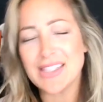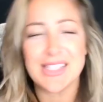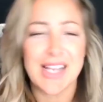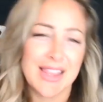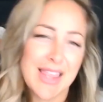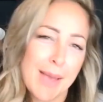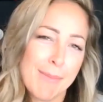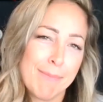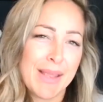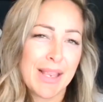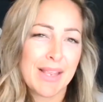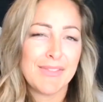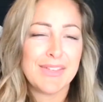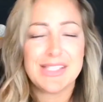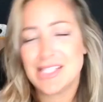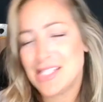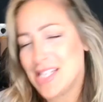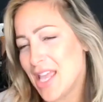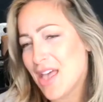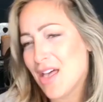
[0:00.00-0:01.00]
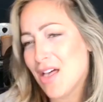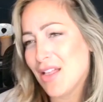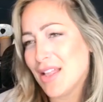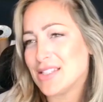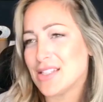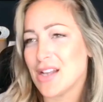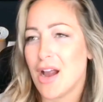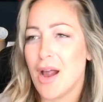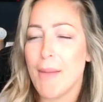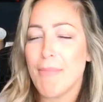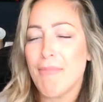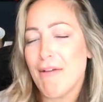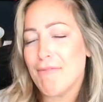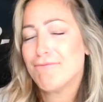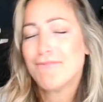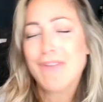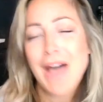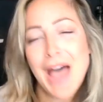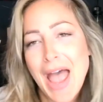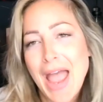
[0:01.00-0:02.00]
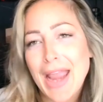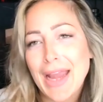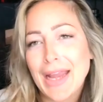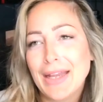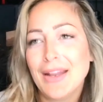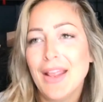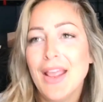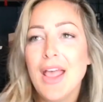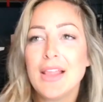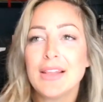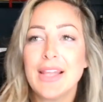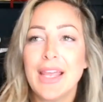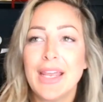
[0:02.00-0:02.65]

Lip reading: It's not that big of a deal. I'm fine.